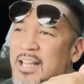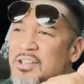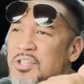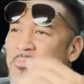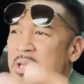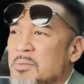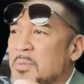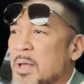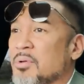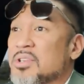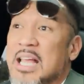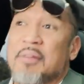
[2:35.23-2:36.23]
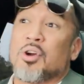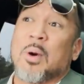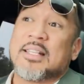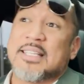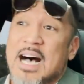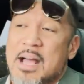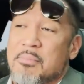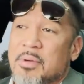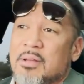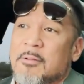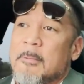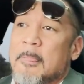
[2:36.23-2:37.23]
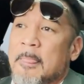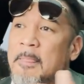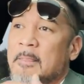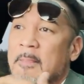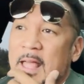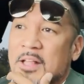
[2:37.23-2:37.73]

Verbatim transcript: just meeting people and just having a great time.